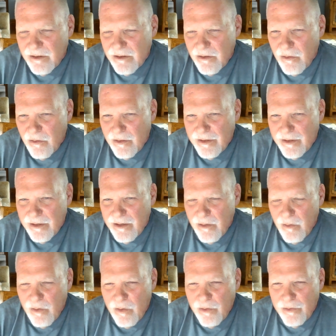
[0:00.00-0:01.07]

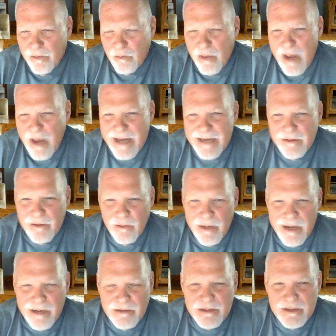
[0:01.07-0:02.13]
on the right or
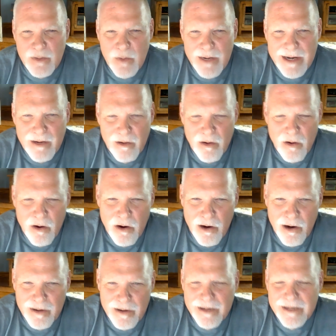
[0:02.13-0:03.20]
elsewhere
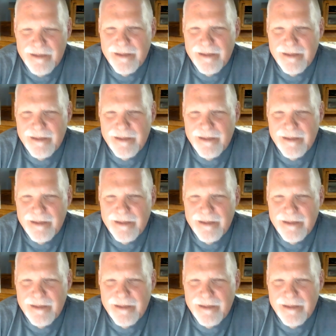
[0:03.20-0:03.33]
are.